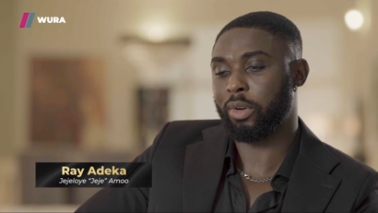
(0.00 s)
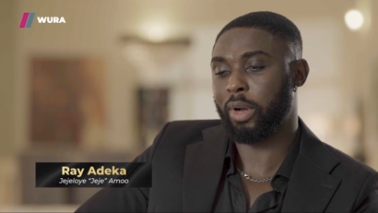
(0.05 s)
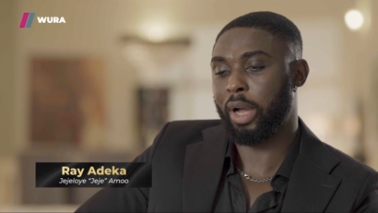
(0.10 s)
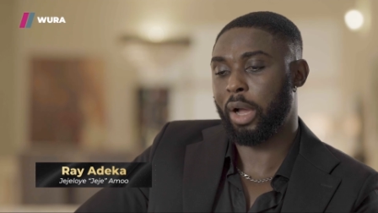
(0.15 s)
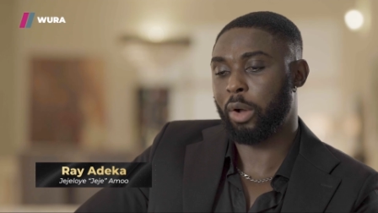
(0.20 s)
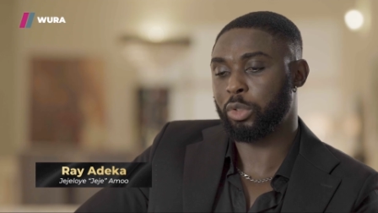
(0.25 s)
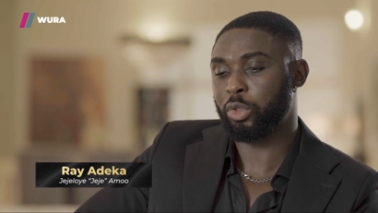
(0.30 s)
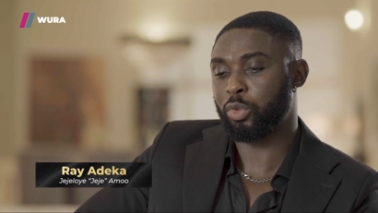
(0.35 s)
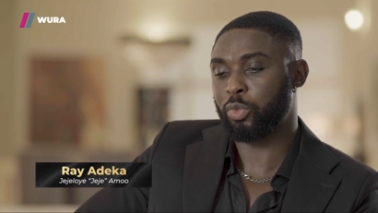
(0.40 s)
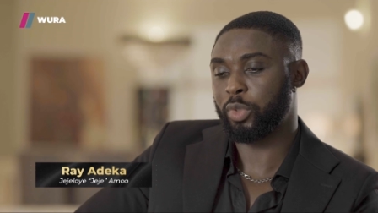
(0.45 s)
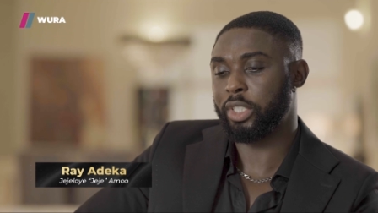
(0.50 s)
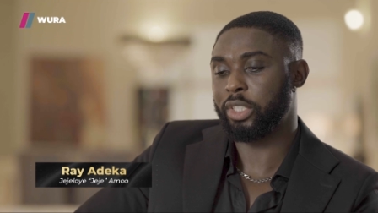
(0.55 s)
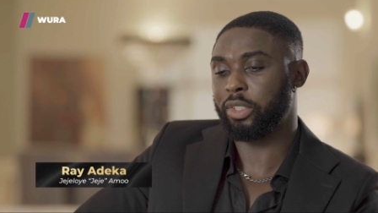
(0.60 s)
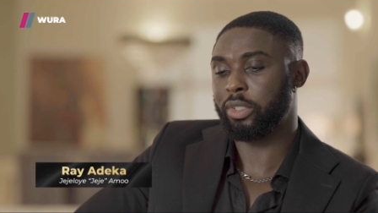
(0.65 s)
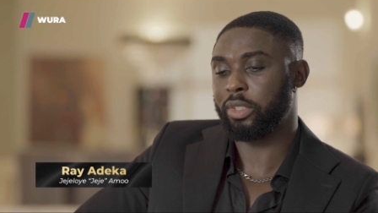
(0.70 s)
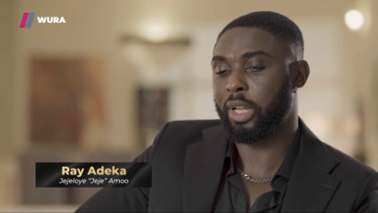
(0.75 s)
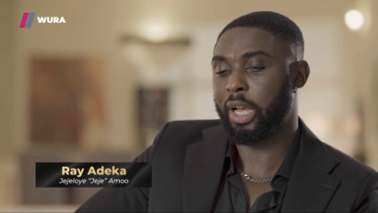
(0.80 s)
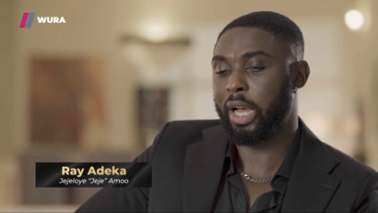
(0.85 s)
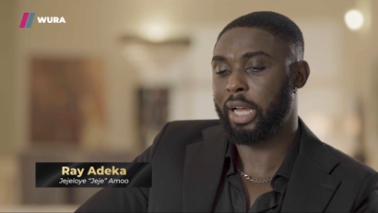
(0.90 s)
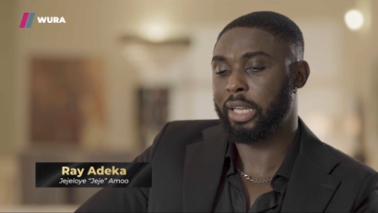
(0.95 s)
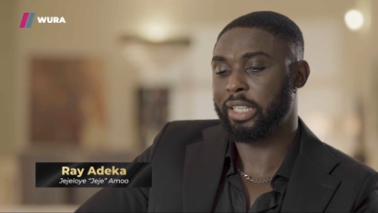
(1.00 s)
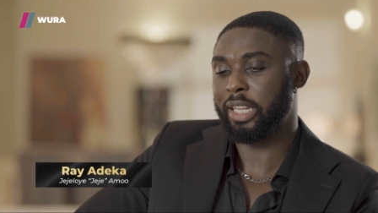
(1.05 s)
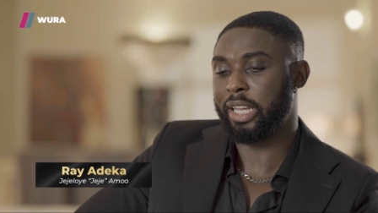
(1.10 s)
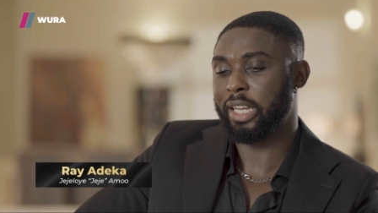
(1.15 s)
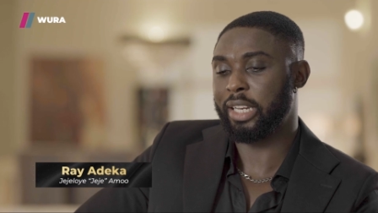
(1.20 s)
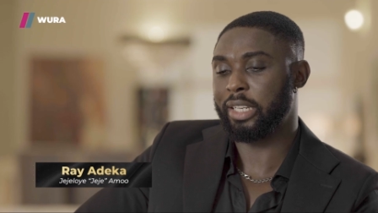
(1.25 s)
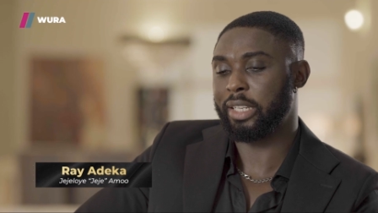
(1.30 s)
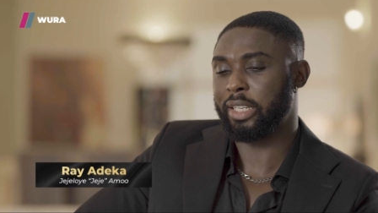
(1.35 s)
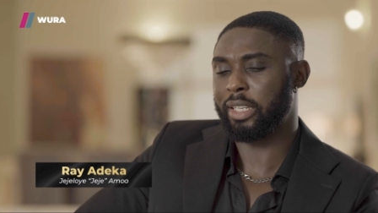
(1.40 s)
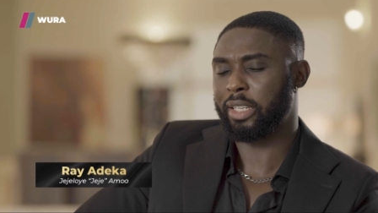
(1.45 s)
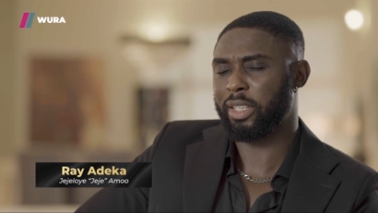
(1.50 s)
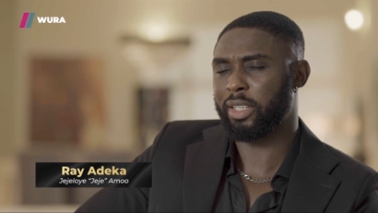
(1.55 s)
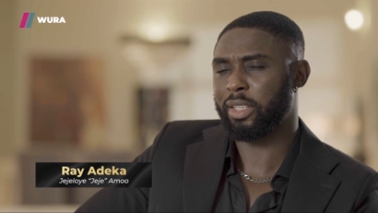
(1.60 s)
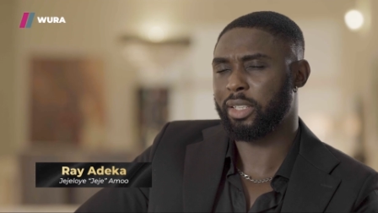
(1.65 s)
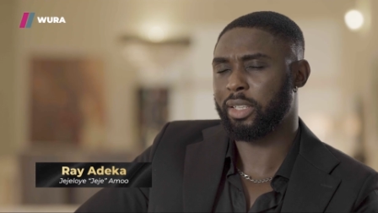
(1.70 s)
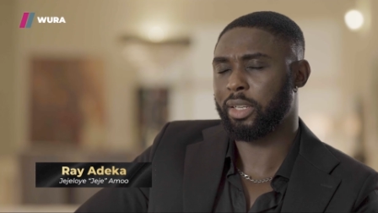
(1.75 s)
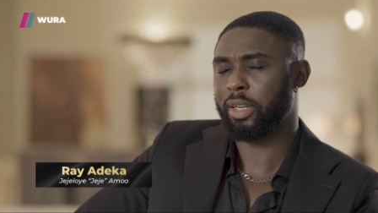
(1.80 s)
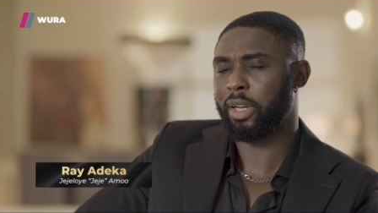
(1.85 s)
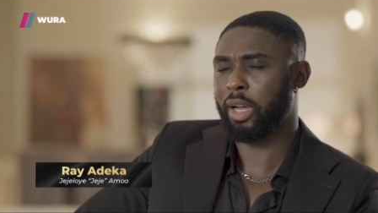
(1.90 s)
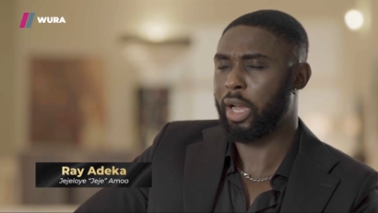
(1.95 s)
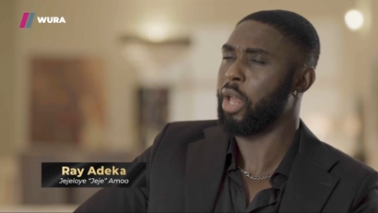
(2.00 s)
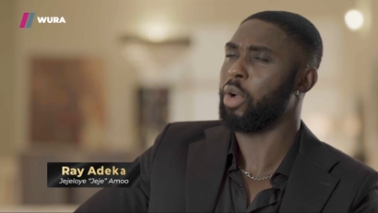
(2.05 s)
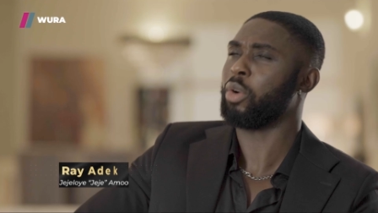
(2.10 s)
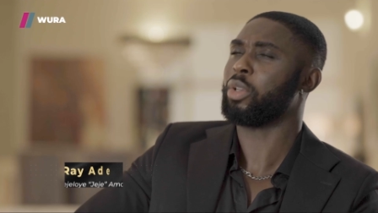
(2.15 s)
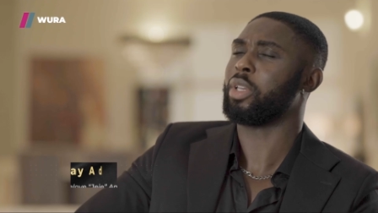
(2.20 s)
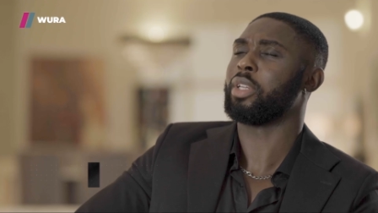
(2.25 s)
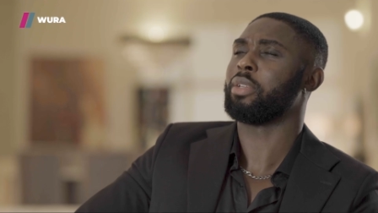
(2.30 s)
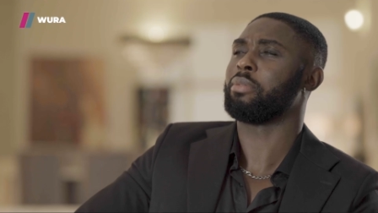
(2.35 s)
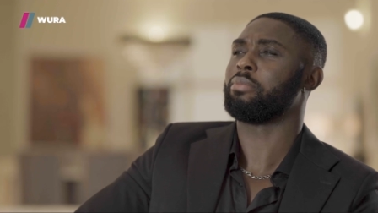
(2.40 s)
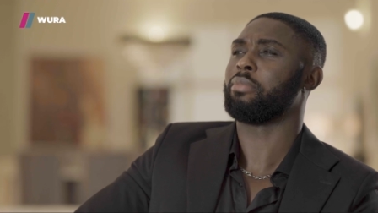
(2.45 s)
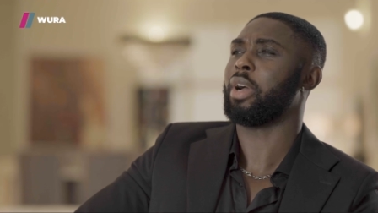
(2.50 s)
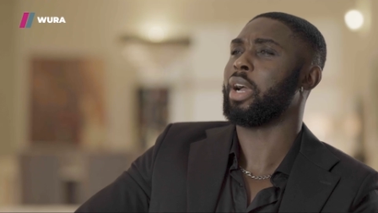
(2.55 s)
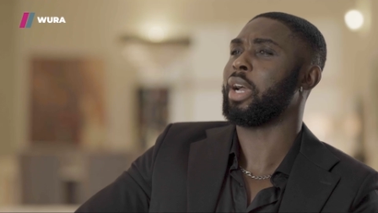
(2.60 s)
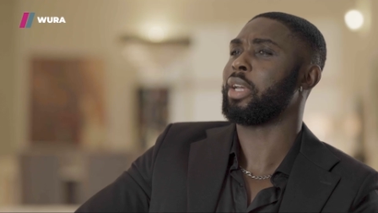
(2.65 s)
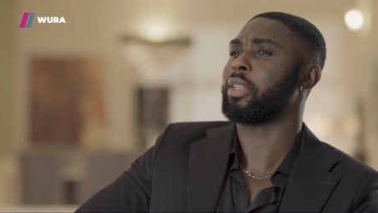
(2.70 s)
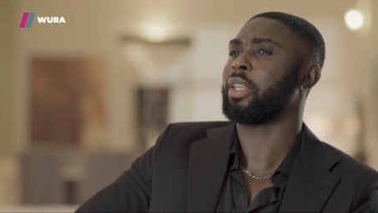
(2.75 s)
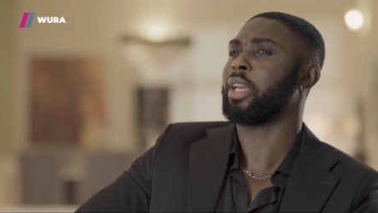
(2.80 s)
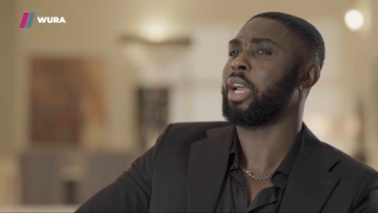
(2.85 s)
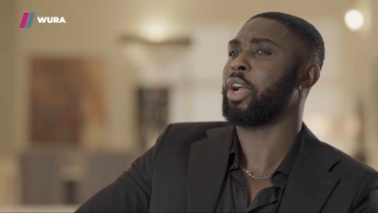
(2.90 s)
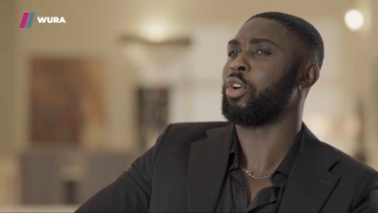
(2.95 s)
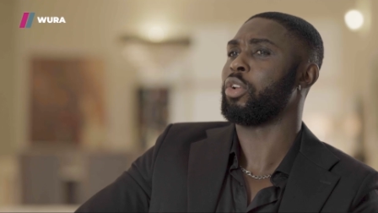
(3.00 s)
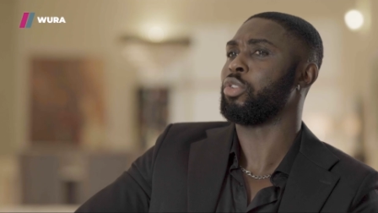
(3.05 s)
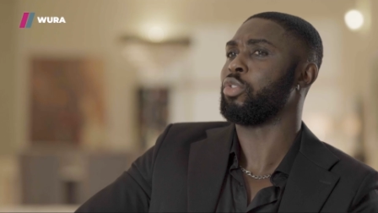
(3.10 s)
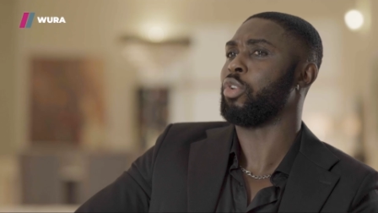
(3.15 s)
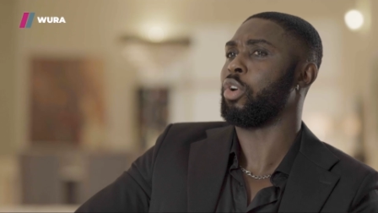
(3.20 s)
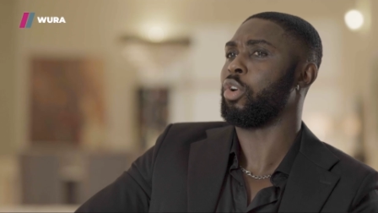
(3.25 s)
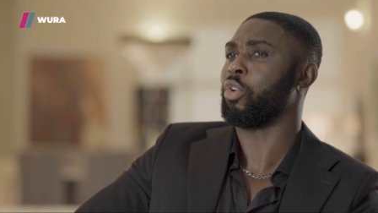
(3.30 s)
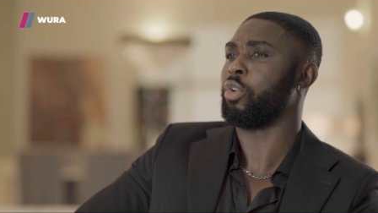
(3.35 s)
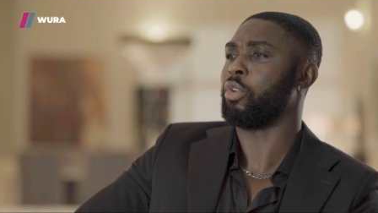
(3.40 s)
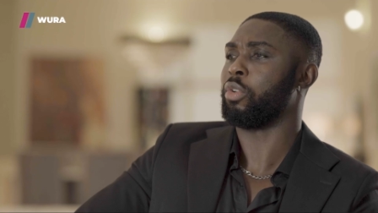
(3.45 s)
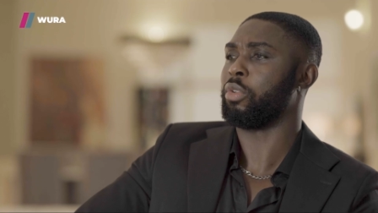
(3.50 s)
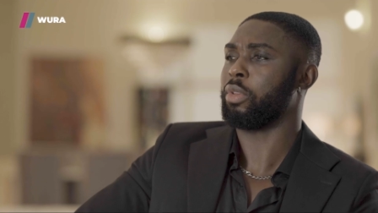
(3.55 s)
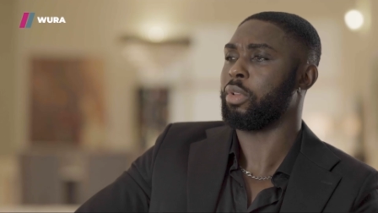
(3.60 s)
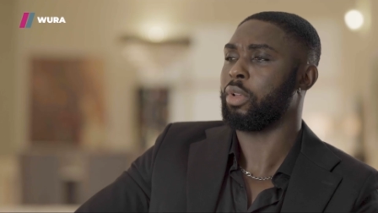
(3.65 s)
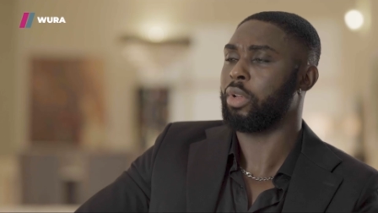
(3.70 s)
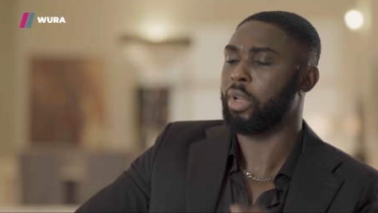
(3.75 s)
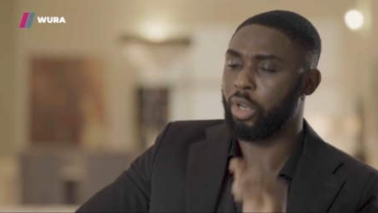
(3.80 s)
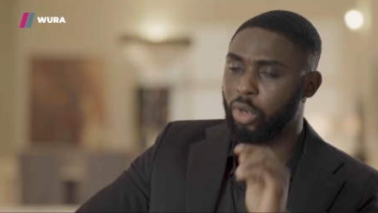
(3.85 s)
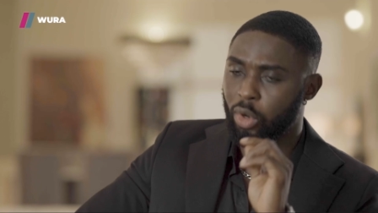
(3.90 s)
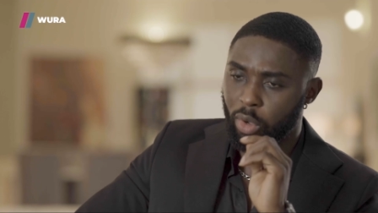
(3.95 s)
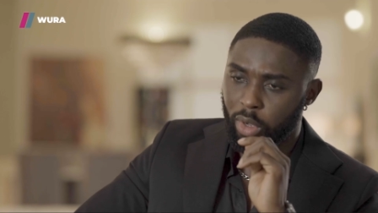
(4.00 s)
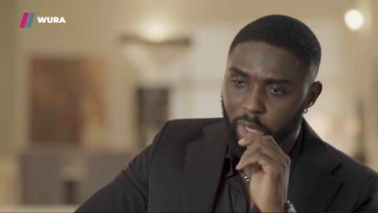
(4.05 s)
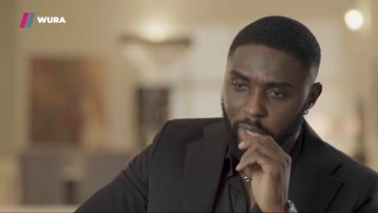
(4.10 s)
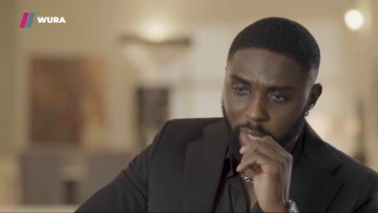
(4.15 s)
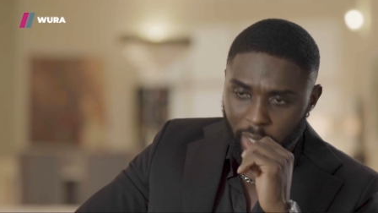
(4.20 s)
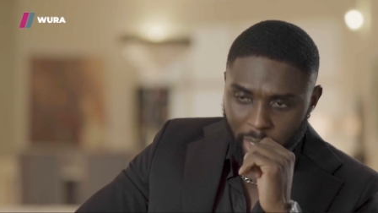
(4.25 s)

was reading, and then I'm like, okay, I think I got it wrong all along.